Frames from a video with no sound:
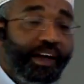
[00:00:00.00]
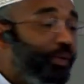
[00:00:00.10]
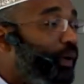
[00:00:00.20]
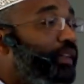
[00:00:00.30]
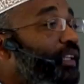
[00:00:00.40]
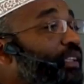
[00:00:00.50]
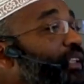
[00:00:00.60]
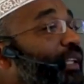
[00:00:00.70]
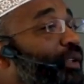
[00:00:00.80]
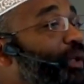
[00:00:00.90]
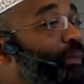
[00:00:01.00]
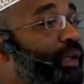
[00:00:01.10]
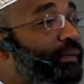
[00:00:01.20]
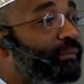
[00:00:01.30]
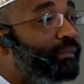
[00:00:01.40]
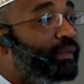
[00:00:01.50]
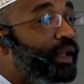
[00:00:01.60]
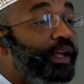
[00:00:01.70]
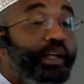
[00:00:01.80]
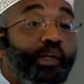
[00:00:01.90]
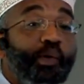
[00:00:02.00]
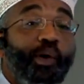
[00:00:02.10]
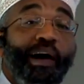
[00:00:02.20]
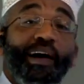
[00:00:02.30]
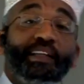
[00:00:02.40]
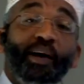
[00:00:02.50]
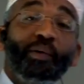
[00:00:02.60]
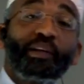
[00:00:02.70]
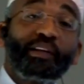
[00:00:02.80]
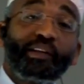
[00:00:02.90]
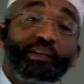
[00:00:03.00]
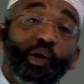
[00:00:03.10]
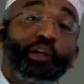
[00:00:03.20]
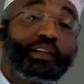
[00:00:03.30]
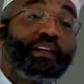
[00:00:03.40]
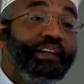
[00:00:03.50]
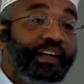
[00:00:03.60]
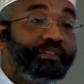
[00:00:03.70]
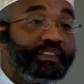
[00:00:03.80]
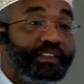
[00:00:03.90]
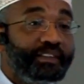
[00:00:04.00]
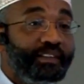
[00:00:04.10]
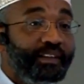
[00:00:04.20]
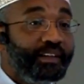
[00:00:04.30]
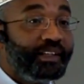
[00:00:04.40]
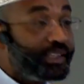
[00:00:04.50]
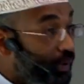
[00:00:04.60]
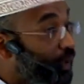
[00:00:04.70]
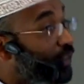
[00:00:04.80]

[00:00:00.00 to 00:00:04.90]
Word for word: And one day she said to me, you know, had our daughter lived, she